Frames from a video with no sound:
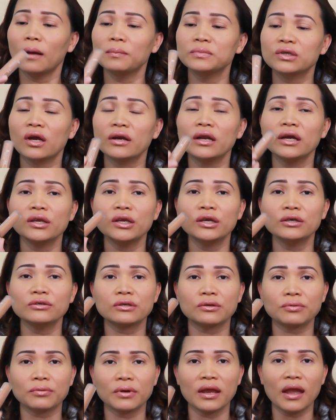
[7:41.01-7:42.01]
I'm gonna
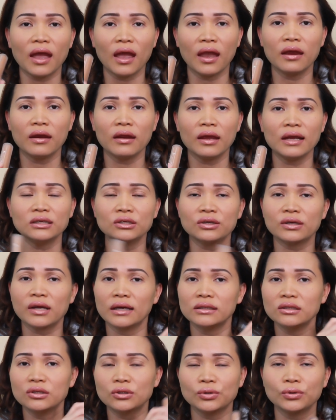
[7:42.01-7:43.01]
use 380 to
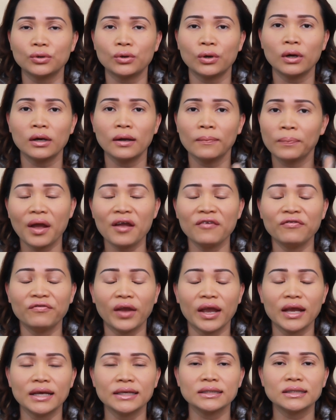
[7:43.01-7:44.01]
contour my
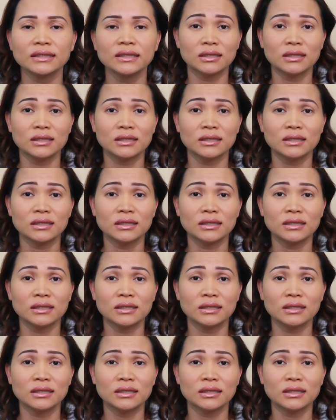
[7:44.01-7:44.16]
face.